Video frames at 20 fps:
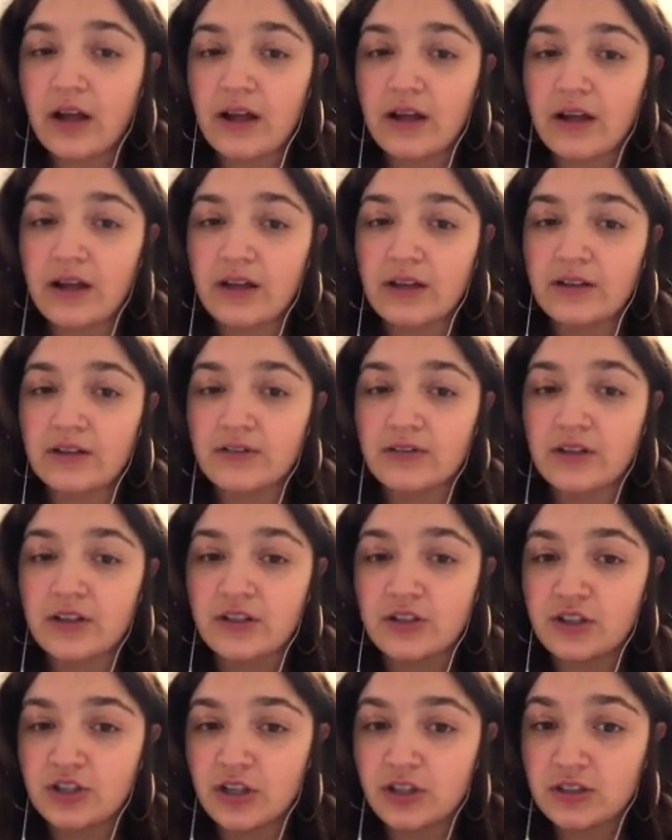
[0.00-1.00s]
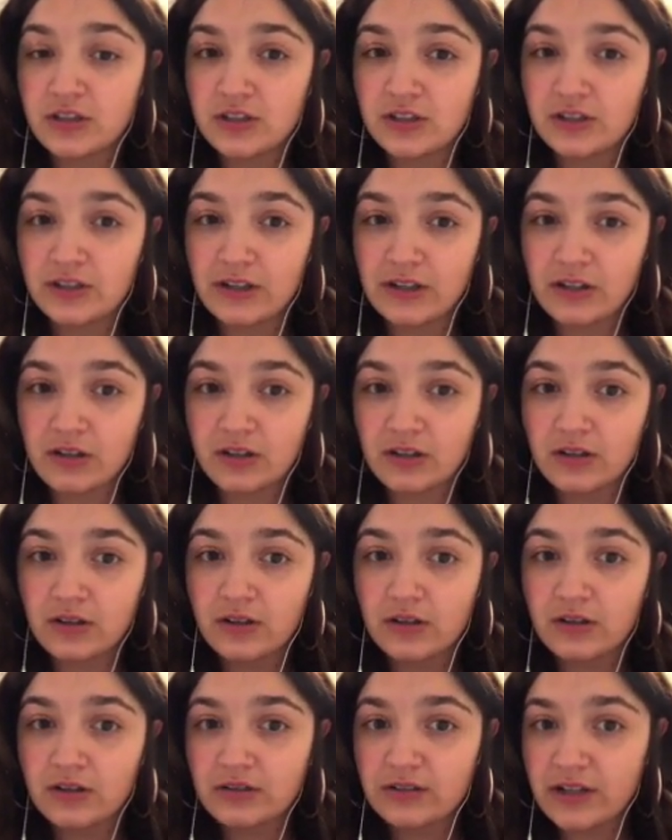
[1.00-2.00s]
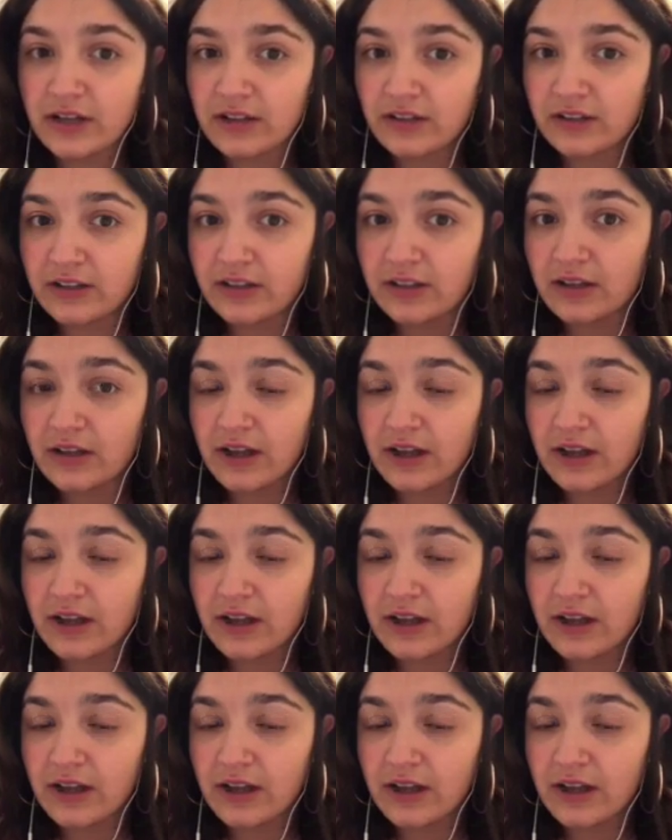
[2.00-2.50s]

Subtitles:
and adjust their daily